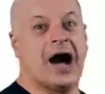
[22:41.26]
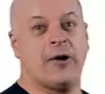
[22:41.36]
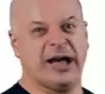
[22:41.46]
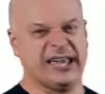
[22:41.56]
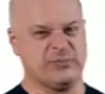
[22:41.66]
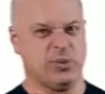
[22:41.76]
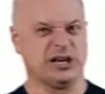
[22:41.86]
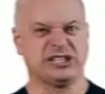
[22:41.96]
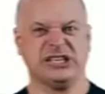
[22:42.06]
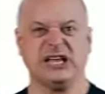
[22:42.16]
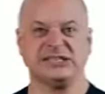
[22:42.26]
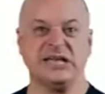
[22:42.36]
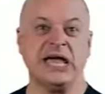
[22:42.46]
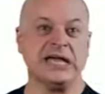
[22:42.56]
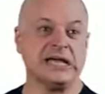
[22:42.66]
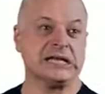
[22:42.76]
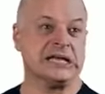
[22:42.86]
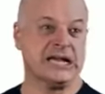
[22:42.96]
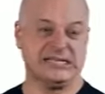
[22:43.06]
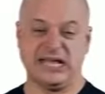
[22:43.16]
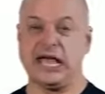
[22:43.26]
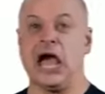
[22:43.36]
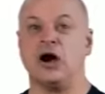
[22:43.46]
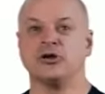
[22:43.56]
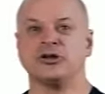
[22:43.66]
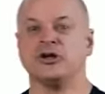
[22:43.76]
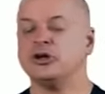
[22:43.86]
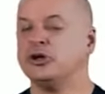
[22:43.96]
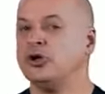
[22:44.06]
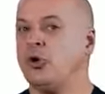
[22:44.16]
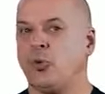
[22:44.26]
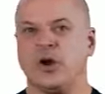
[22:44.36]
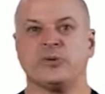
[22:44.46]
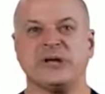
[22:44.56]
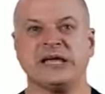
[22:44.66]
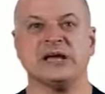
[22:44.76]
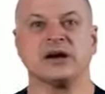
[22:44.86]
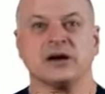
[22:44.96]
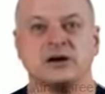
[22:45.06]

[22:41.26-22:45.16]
I keep watching that day in and day out. What do we hear?